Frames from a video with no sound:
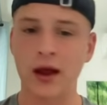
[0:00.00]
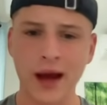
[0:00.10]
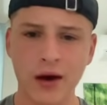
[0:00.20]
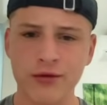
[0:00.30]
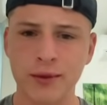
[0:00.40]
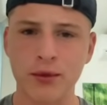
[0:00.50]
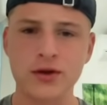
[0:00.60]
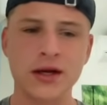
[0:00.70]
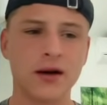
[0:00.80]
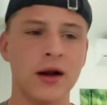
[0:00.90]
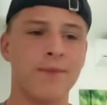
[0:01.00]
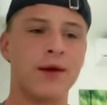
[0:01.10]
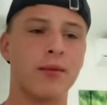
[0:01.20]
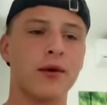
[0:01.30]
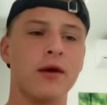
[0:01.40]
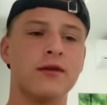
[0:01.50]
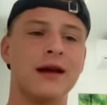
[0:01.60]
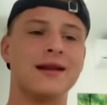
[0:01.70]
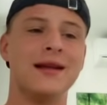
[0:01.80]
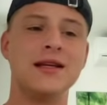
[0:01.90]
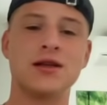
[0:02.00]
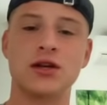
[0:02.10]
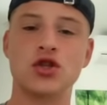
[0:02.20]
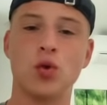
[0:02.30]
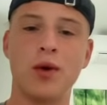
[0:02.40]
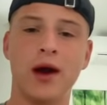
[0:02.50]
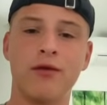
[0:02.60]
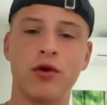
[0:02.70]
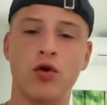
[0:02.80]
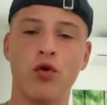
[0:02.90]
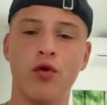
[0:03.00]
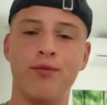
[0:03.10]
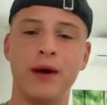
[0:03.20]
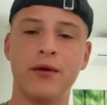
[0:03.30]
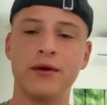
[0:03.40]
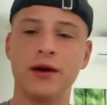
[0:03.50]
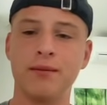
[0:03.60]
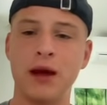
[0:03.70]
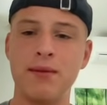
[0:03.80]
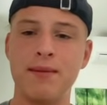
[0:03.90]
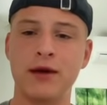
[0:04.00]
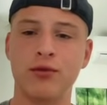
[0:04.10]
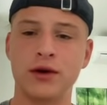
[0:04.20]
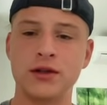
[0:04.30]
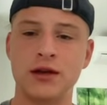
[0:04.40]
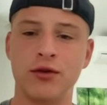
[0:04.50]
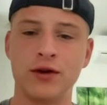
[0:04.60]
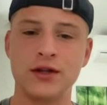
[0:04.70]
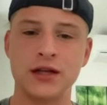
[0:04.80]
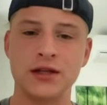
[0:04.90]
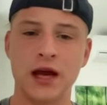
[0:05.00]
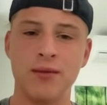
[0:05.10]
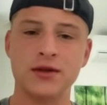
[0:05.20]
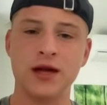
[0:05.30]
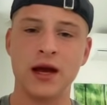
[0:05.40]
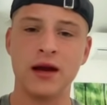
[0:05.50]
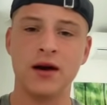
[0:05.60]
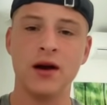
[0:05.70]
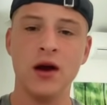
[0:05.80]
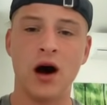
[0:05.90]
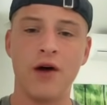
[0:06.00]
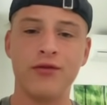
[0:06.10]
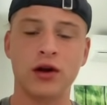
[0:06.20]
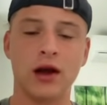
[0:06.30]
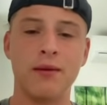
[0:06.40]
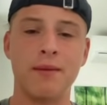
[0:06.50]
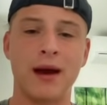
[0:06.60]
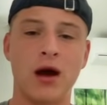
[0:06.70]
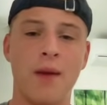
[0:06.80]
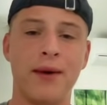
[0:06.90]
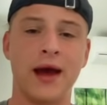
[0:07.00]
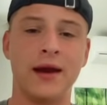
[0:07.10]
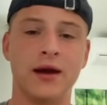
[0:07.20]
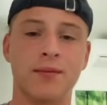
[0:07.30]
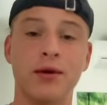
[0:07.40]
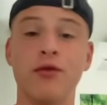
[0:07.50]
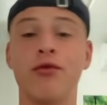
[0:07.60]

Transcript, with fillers: not out of the books here that we're going to at least start some kind of a cool period here, maybe back towards the 36k once again here, after climbing back up again here. But